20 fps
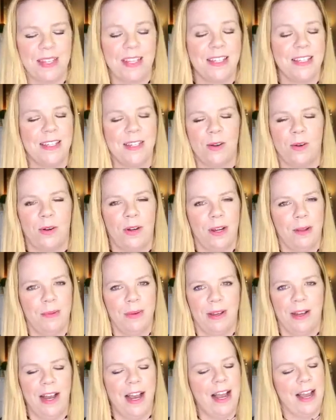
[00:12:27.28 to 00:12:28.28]
sorry
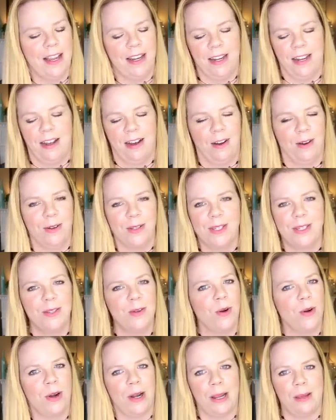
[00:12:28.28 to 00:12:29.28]

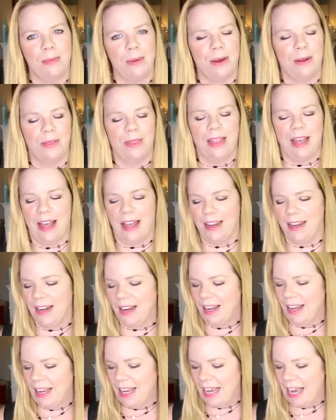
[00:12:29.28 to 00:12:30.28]
about that.
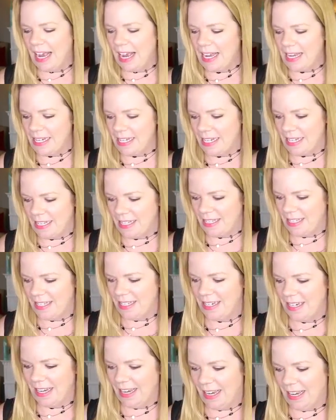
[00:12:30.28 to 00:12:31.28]
I
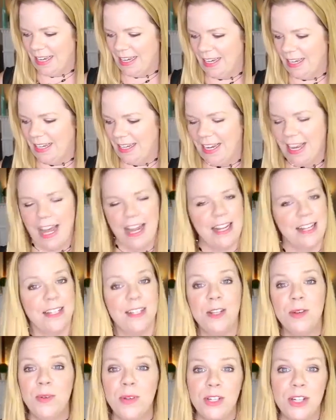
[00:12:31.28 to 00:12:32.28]
just, you gotta
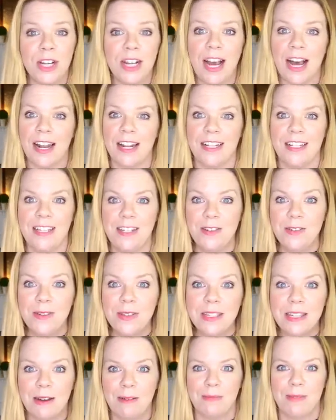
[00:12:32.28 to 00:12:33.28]
do what you gotta do
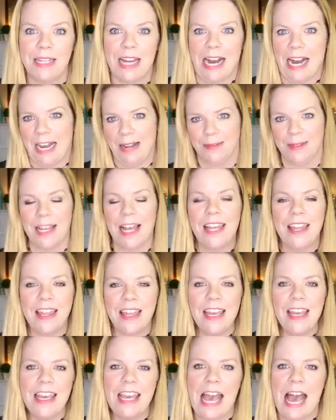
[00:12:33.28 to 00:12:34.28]
sometimes. I
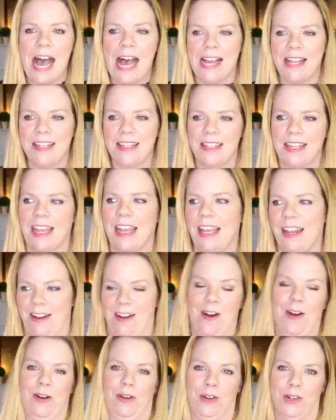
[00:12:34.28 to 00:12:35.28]
think as like
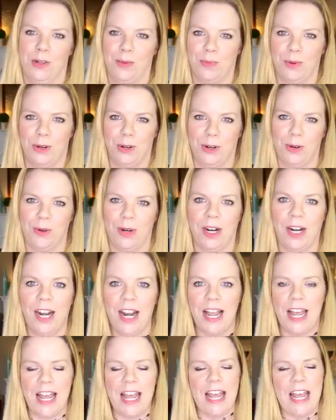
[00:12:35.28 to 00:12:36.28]
an entrepreneur
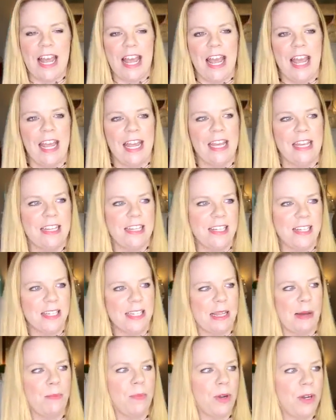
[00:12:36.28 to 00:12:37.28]
and
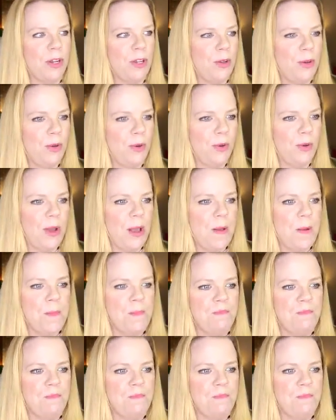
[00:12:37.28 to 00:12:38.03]
someone who